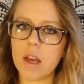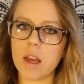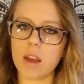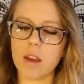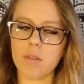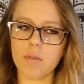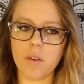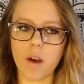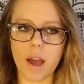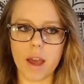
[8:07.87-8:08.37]

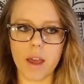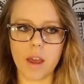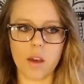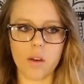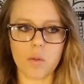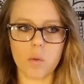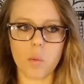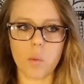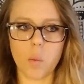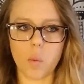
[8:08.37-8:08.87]
if
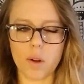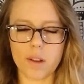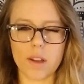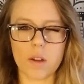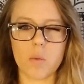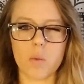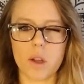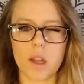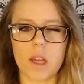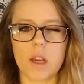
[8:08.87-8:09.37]
I
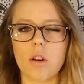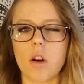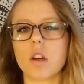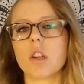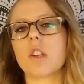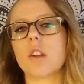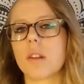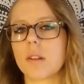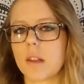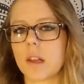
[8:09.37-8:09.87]
wasn't really
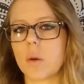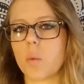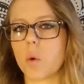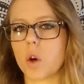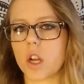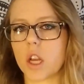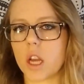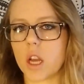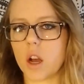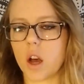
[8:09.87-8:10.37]
consciously
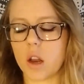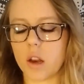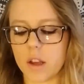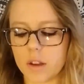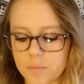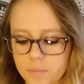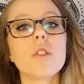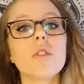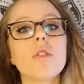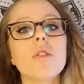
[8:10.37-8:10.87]
working on it.